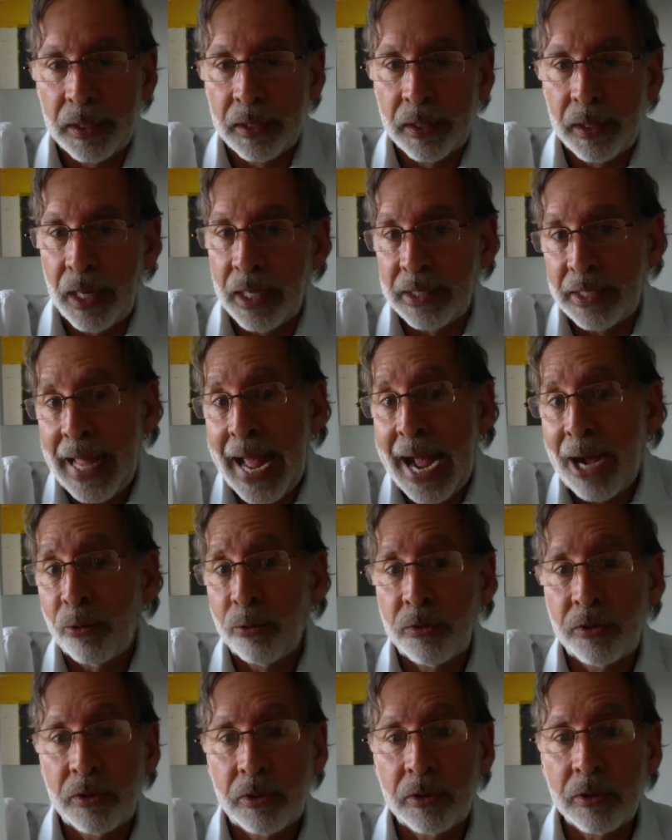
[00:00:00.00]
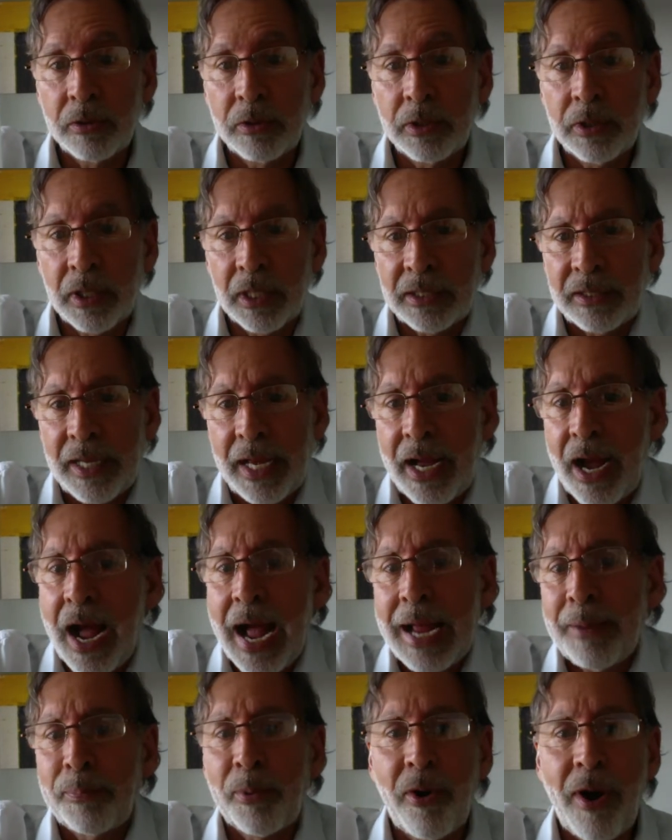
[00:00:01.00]
a loud student, let's say a
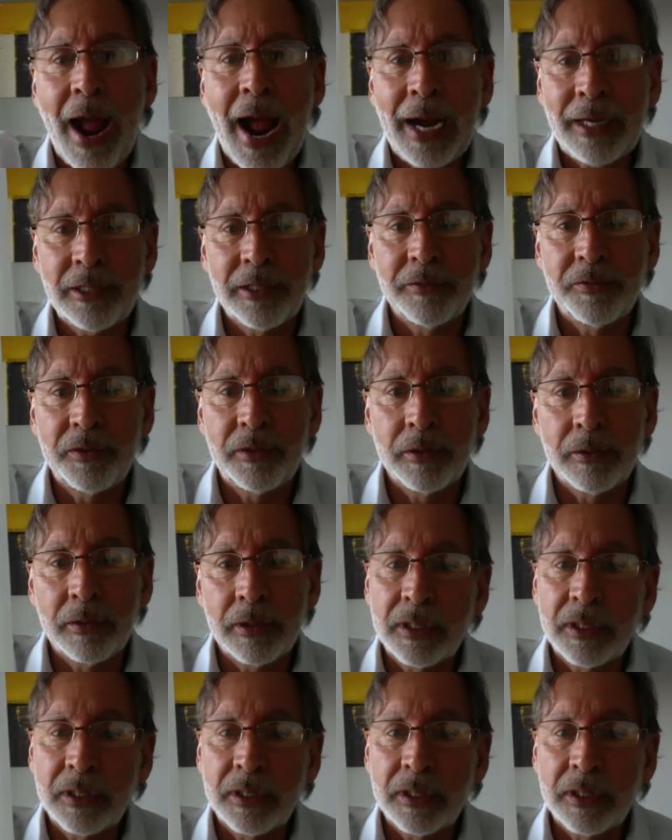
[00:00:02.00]
hyperactive student.